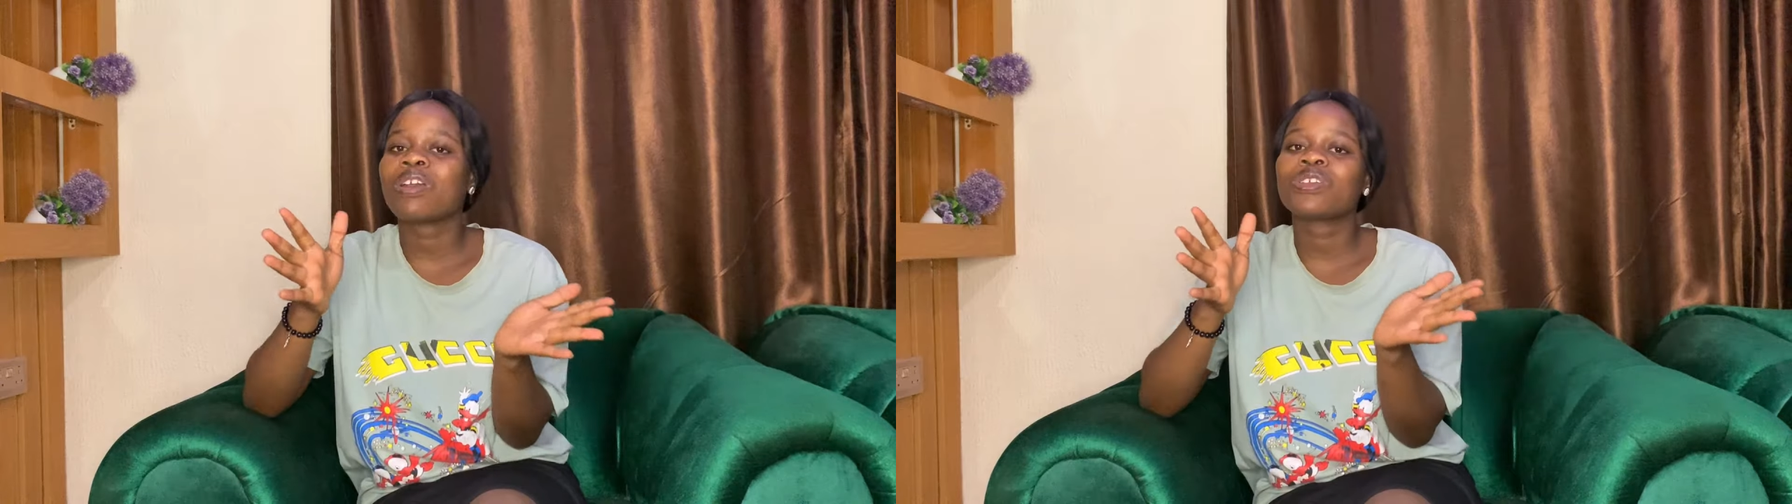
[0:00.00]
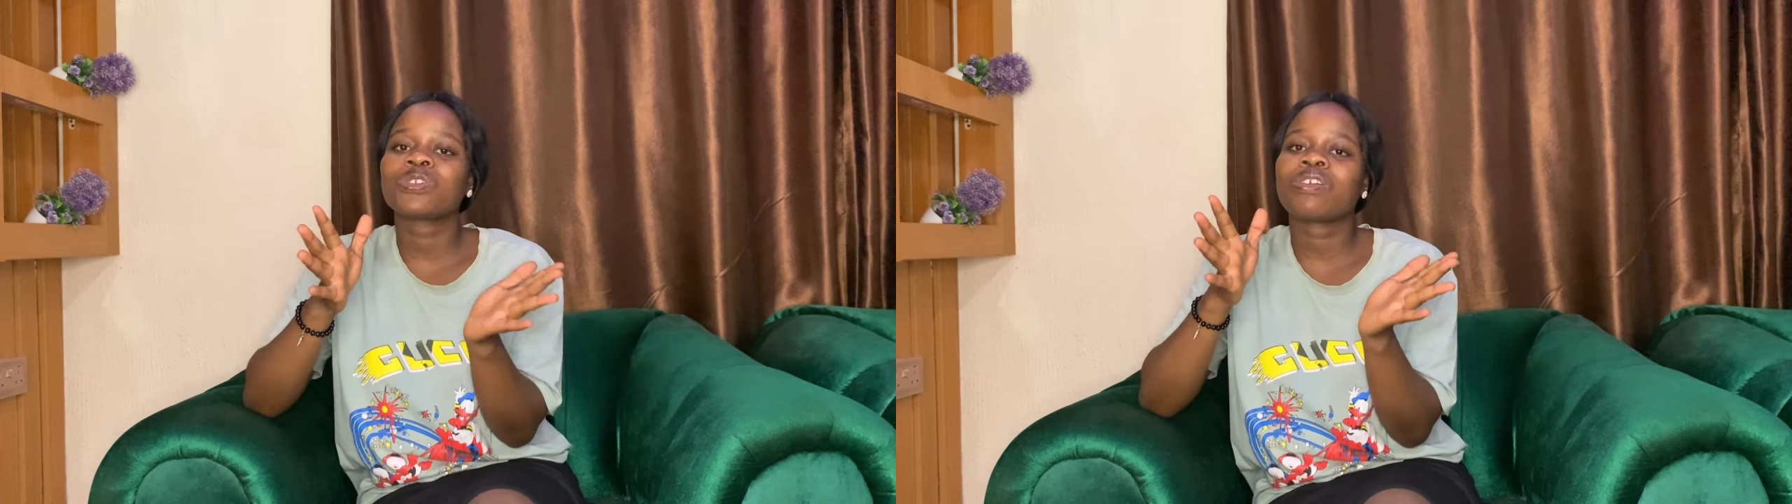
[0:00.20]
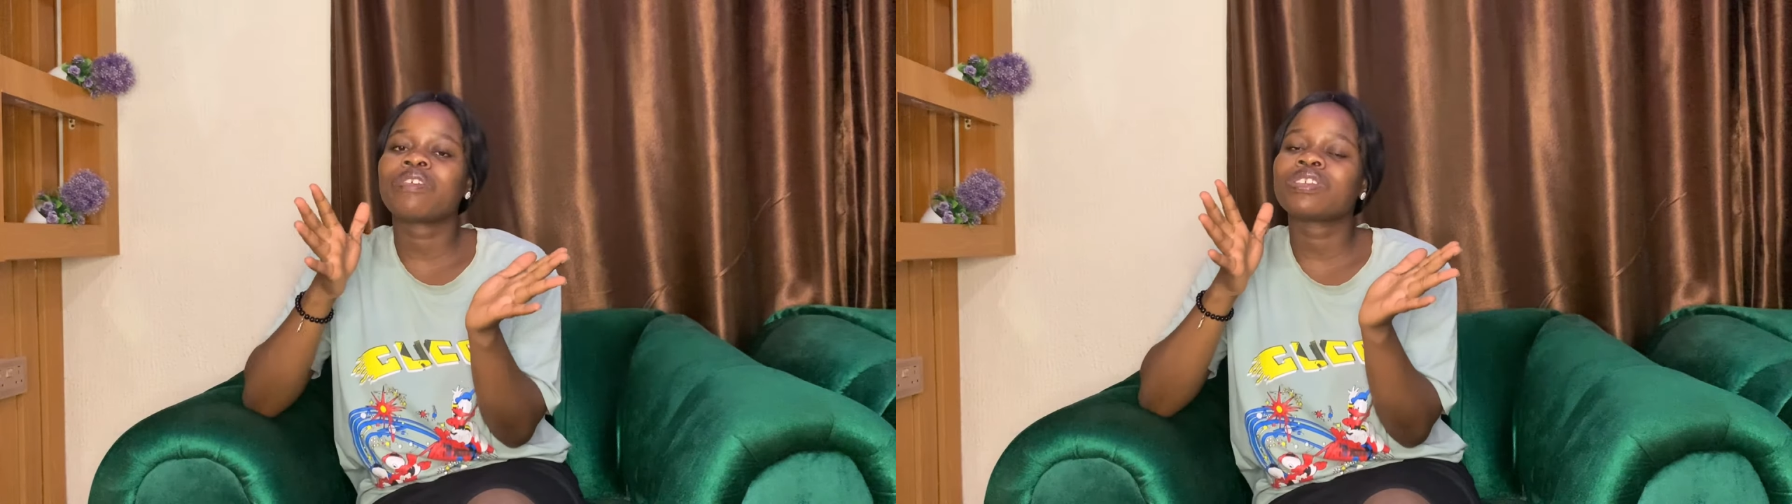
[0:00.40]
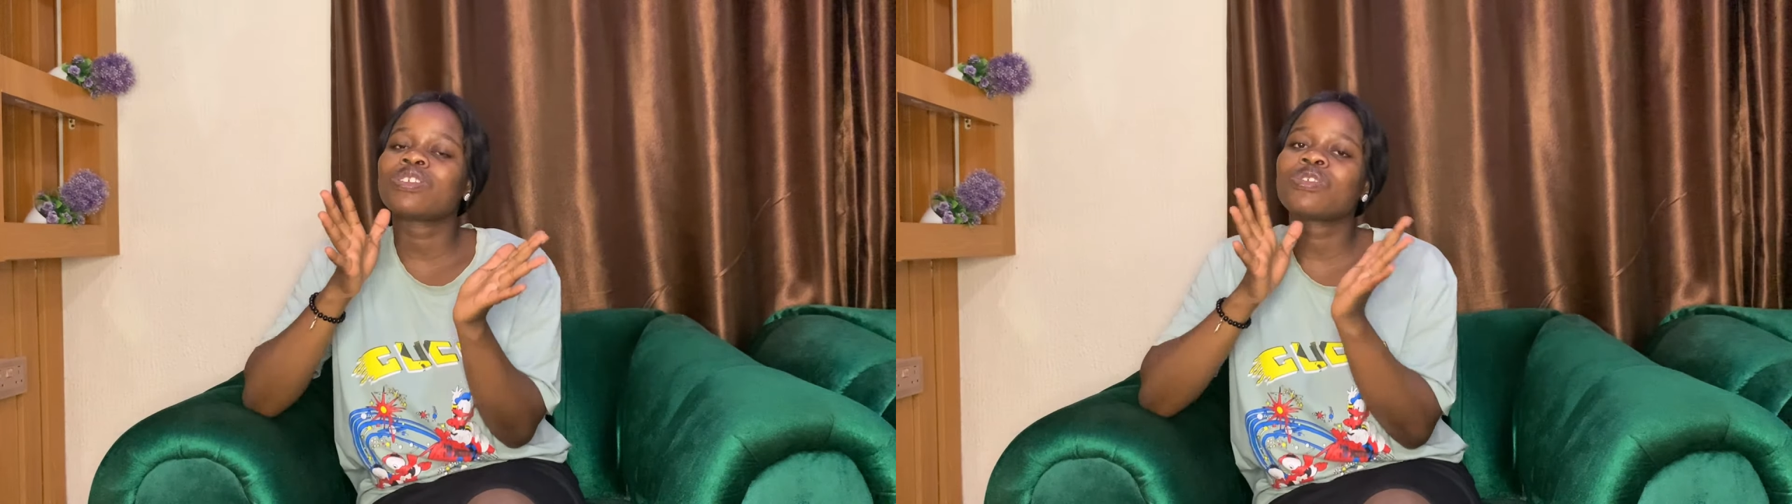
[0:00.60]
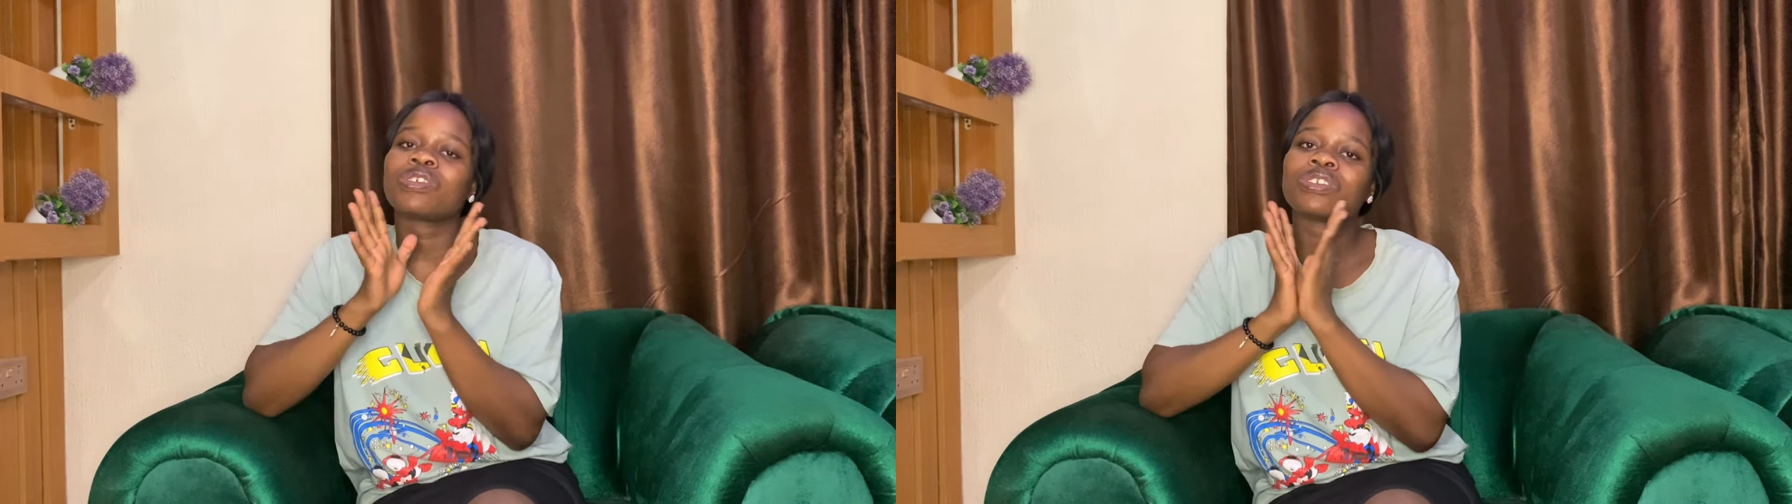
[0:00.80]
are going to
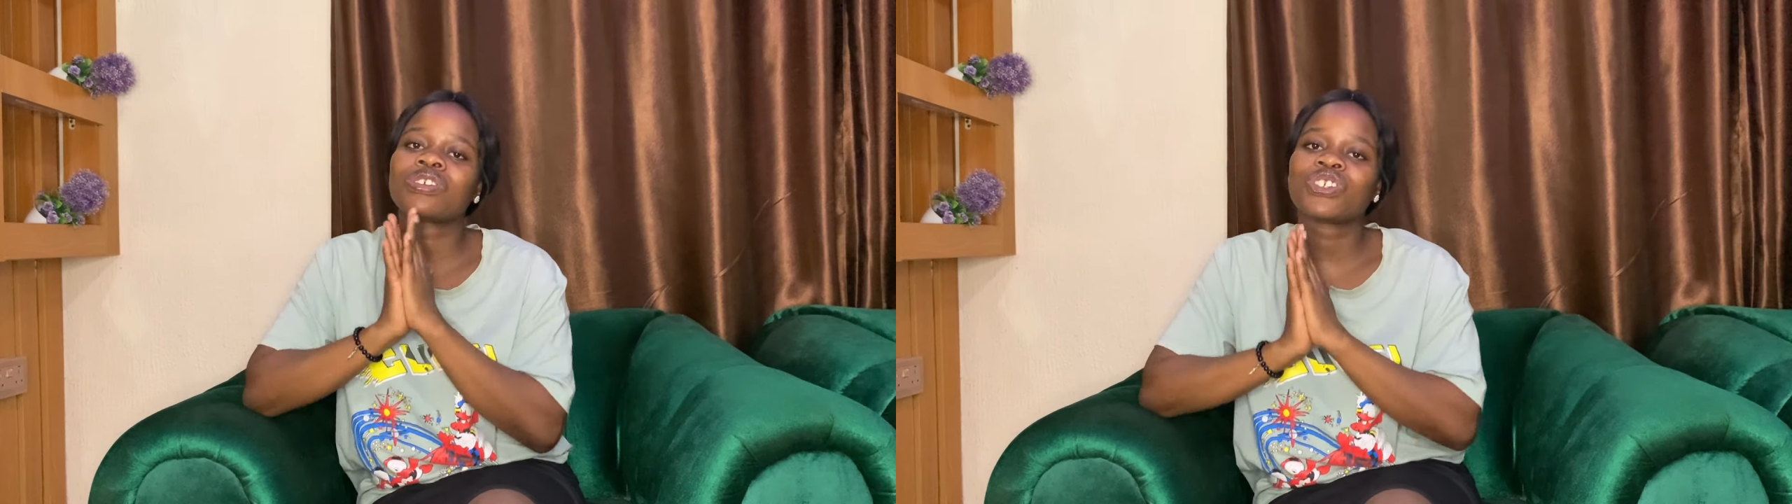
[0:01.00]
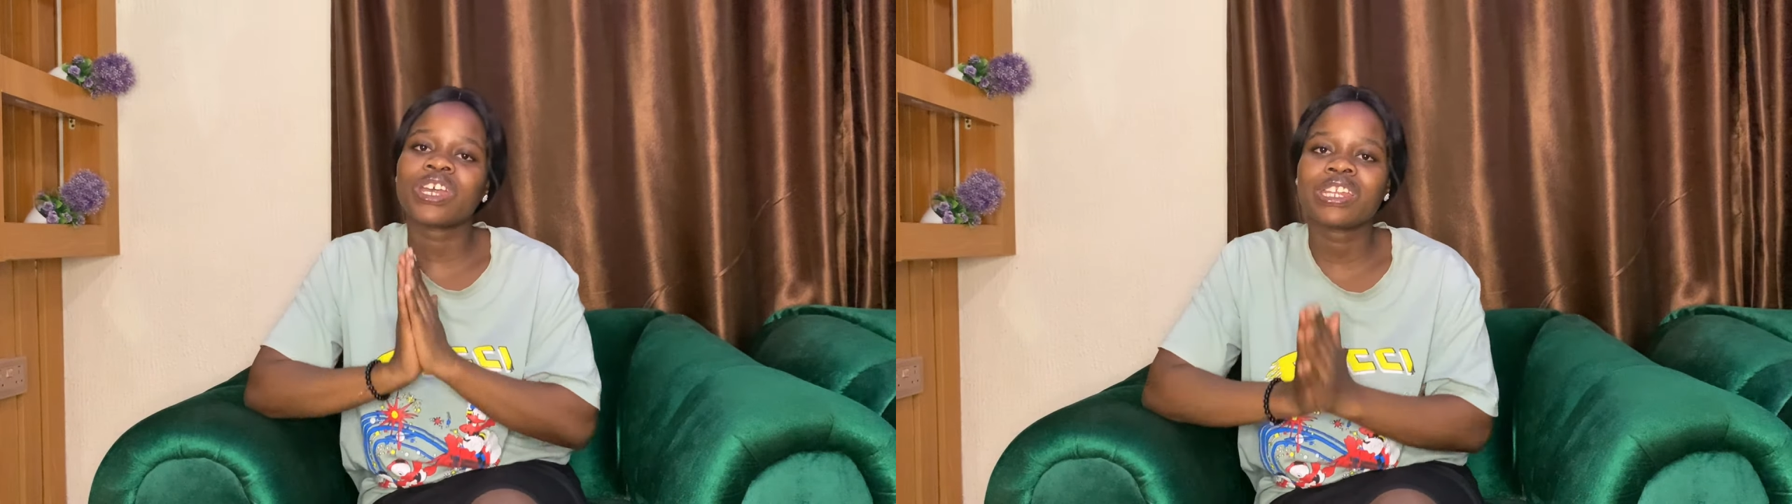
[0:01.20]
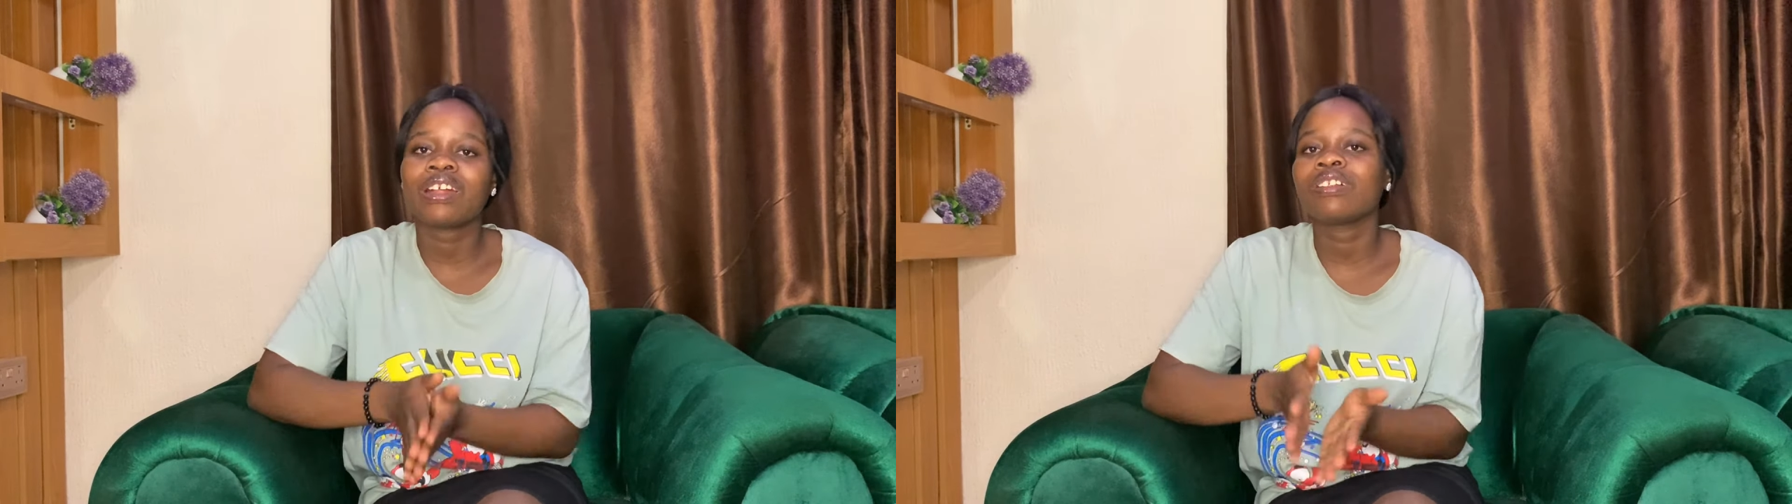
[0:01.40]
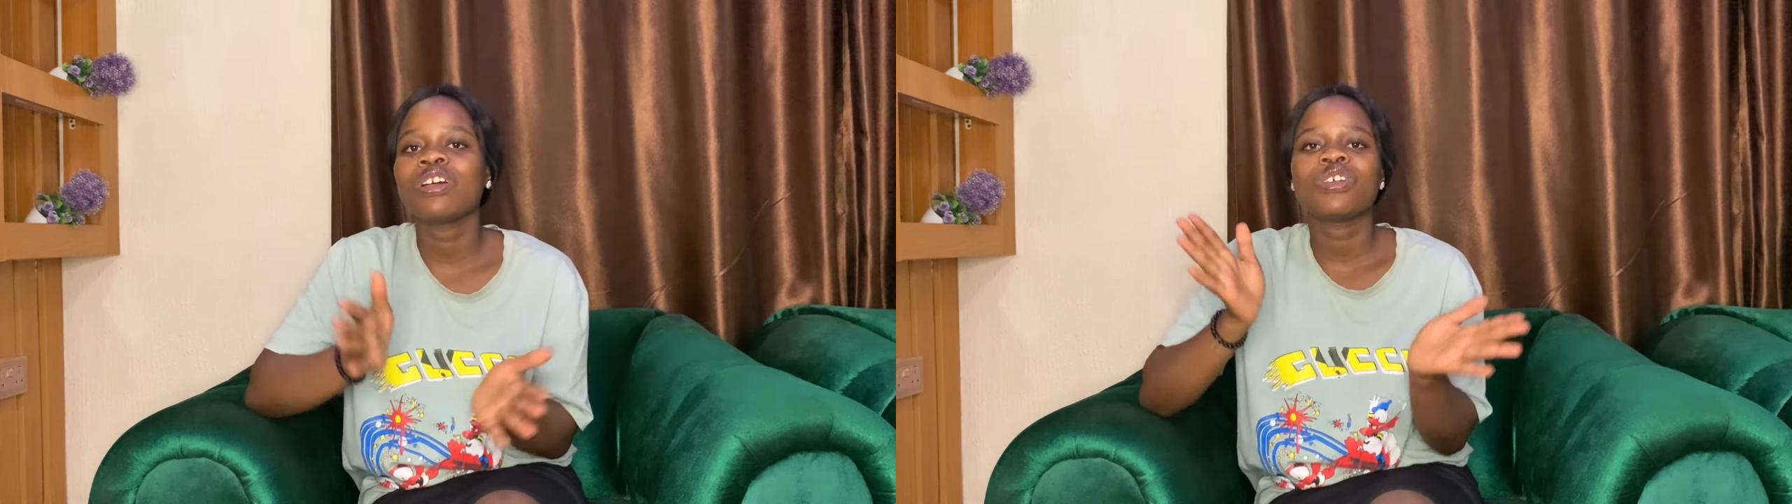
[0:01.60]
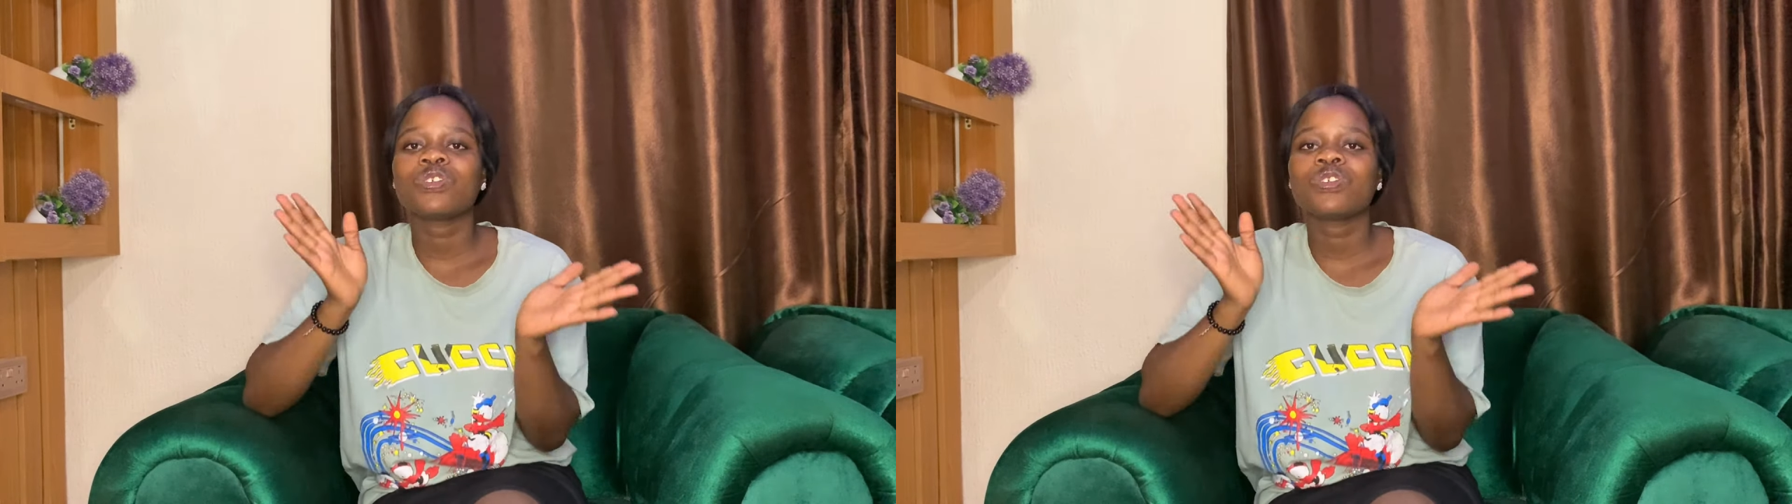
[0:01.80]
gravitate towards your channel,